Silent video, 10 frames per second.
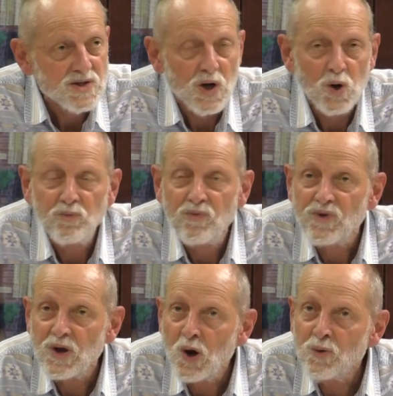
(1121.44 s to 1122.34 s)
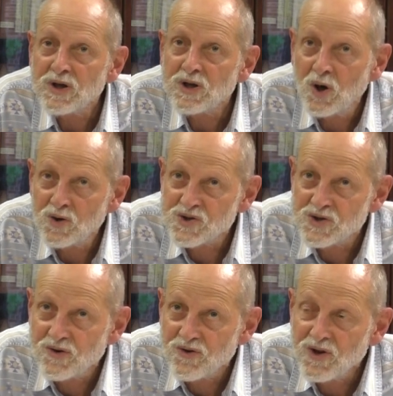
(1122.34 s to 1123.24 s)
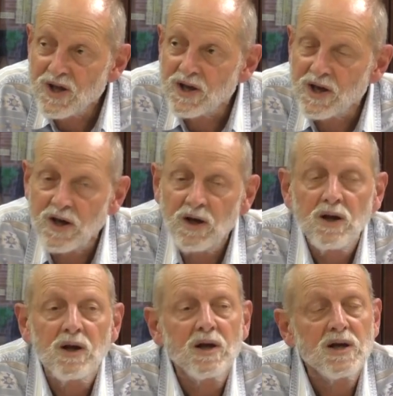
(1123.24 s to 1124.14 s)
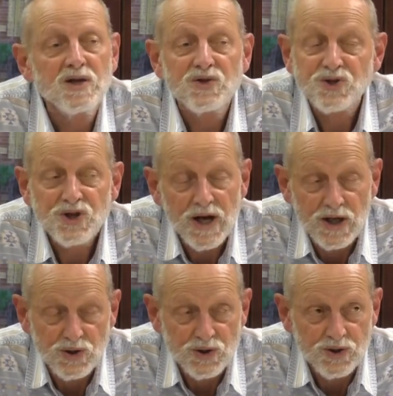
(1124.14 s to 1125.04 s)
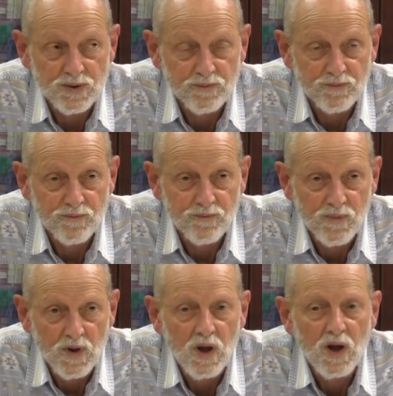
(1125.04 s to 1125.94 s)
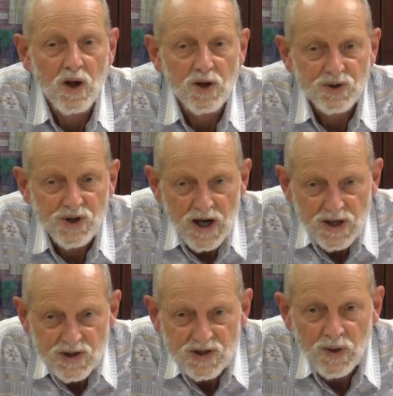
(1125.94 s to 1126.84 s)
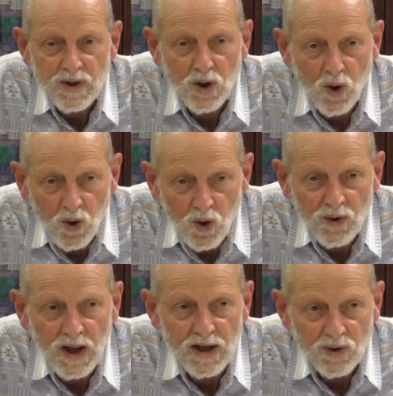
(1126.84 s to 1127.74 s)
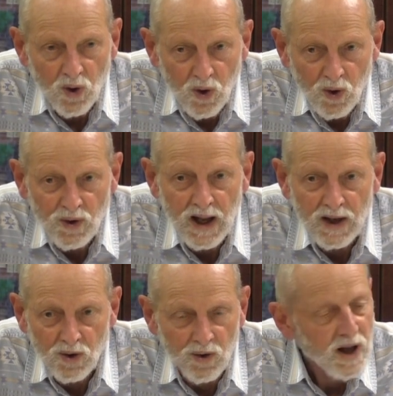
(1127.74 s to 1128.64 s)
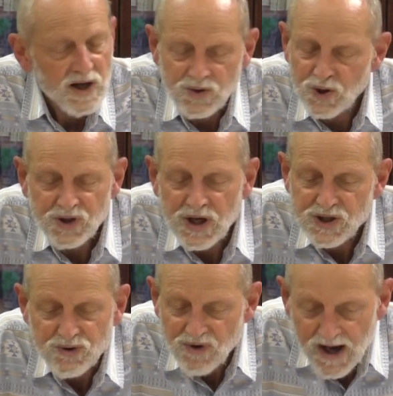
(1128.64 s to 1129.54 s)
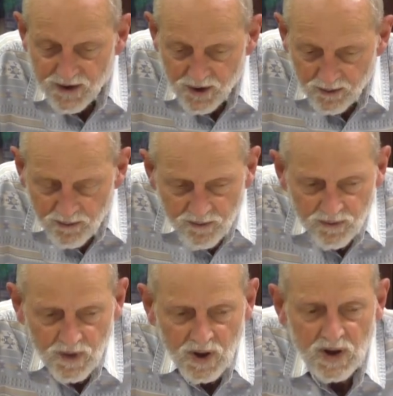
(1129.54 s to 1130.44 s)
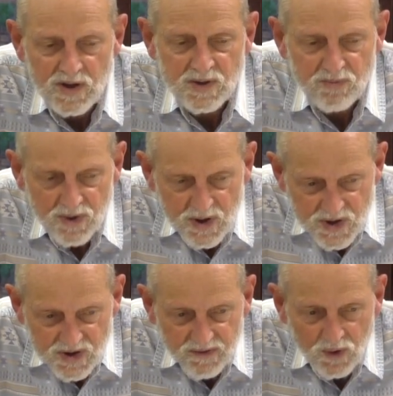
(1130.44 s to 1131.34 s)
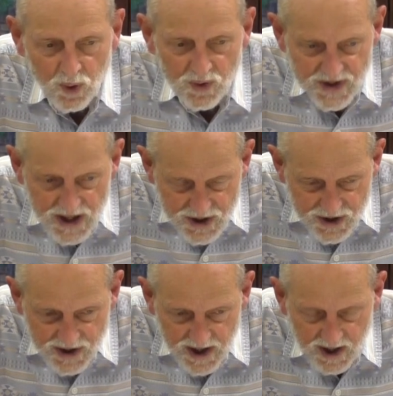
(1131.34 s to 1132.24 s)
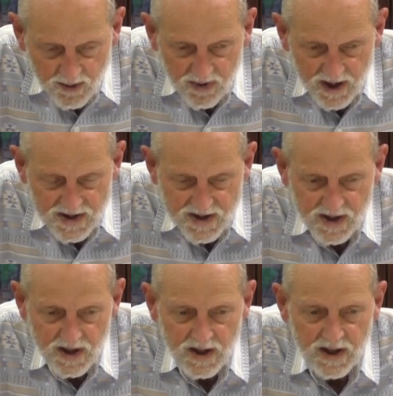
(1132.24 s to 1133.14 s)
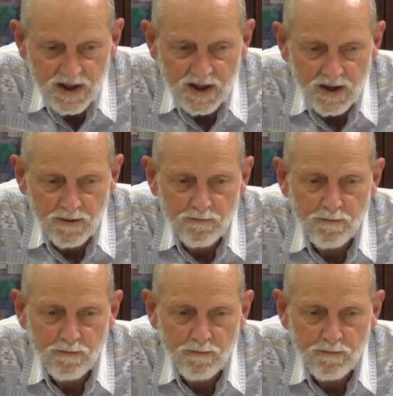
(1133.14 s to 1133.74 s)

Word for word: So the only constant thing here is change. Change is going on and on and on. It's not change at random. It's a process of causation taking place here.